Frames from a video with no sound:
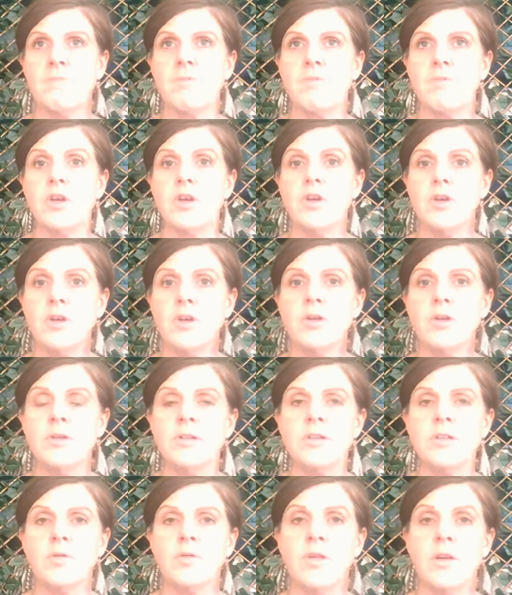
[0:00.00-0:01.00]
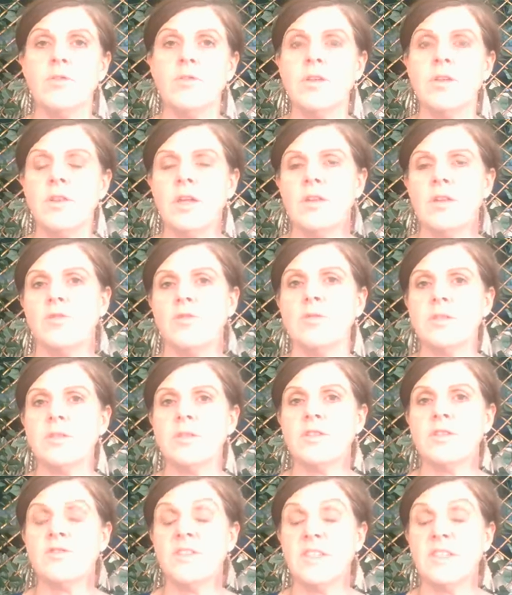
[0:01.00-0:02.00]
use, or that doors
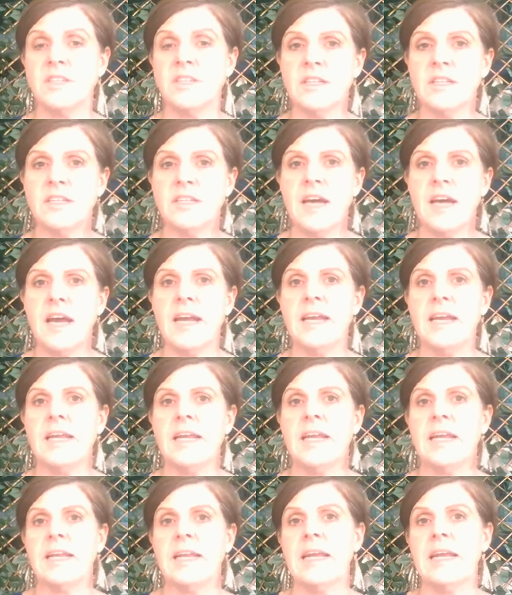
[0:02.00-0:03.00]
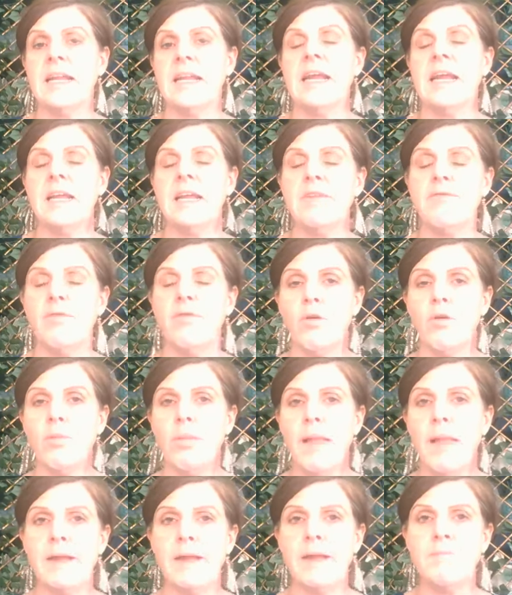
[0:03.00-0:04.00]
facilitate in any floor
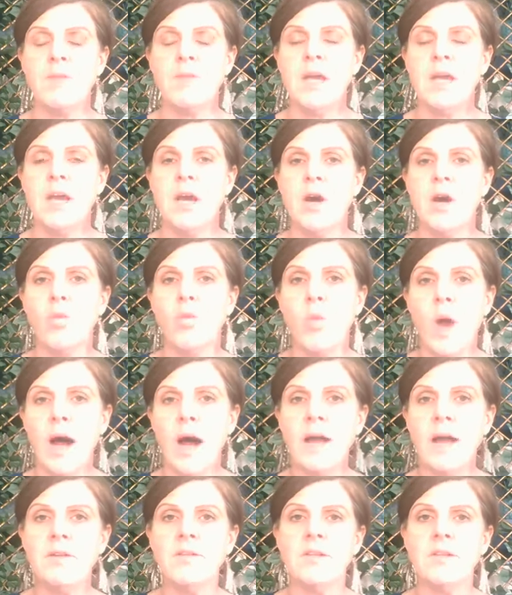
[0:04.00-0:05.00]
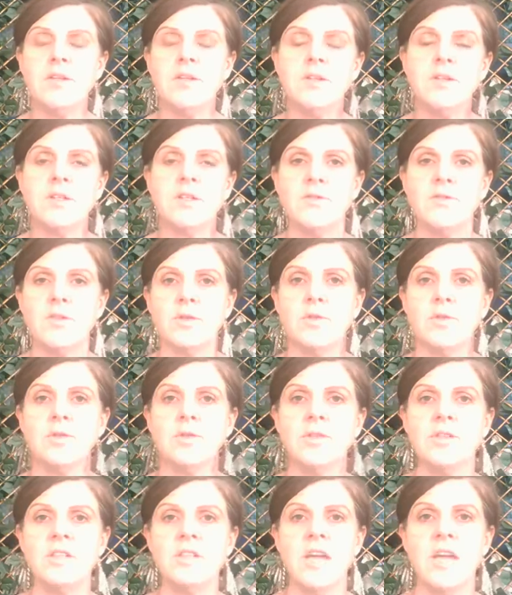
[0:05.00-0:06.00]
plan. One, the use of
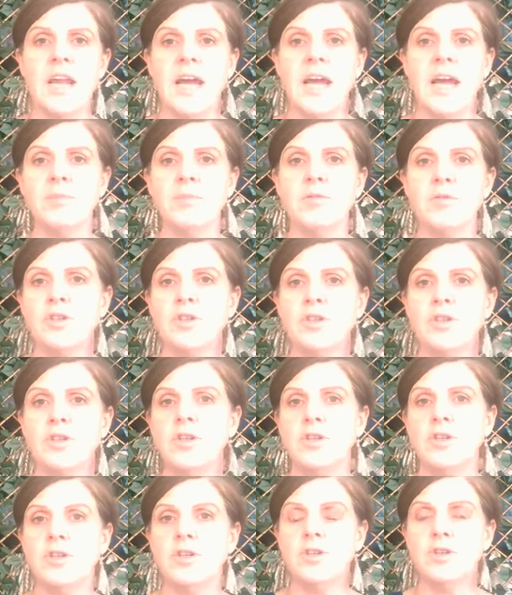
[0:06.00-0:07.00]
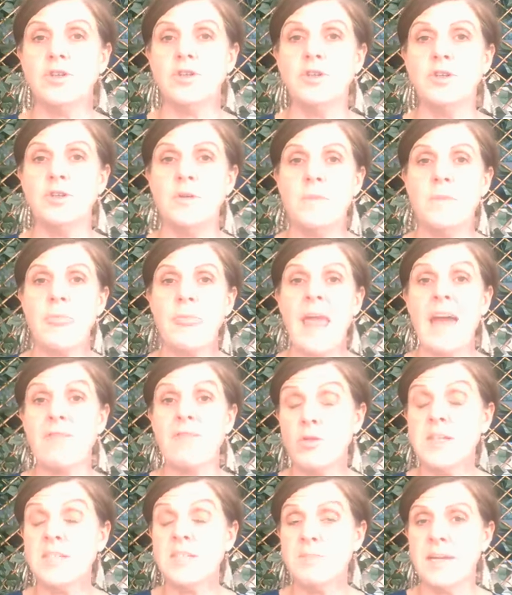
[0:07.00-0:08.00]
doors enables you to have noise
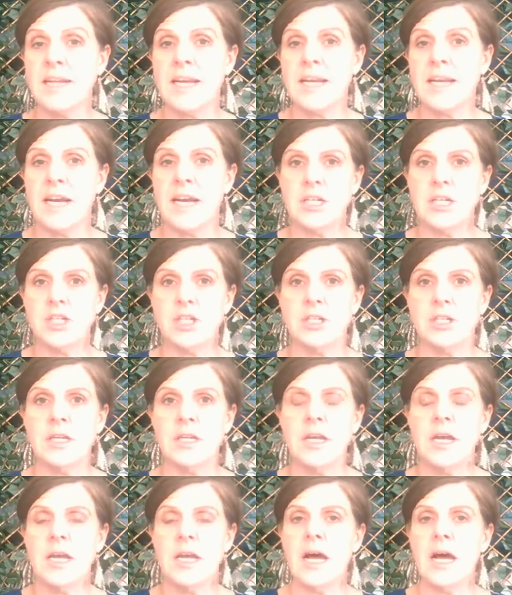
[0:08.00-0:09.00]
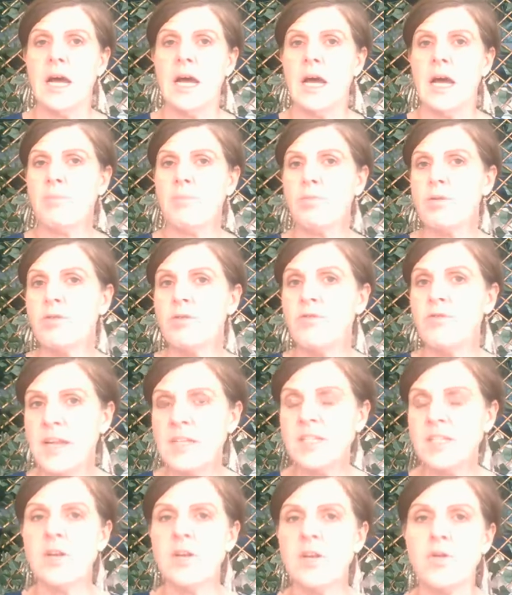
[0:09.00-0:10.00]
mitigation,
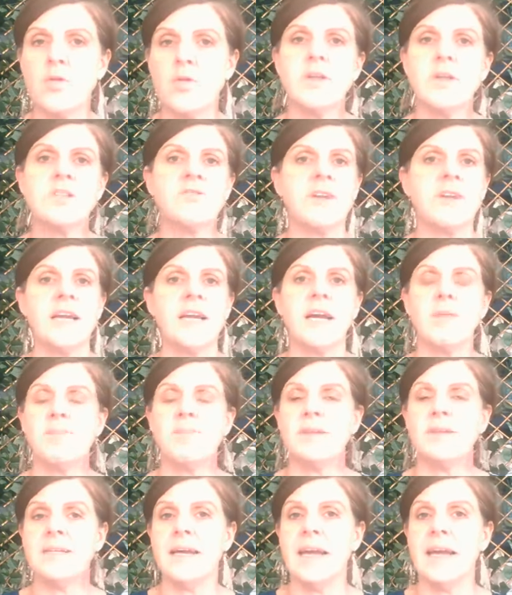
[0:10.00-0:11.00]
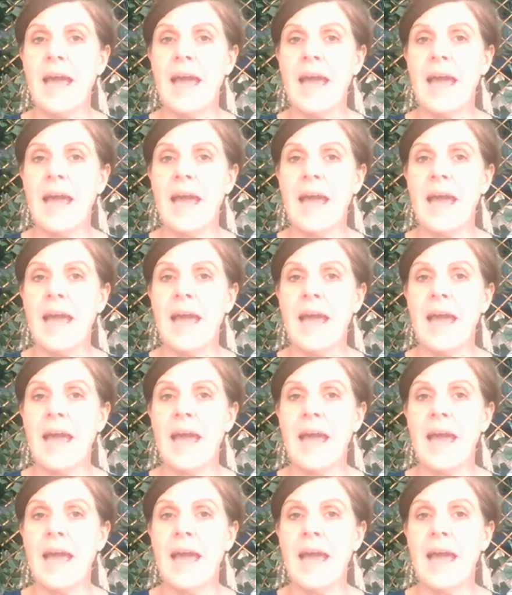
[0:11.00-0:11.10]
preventing noise running up and down a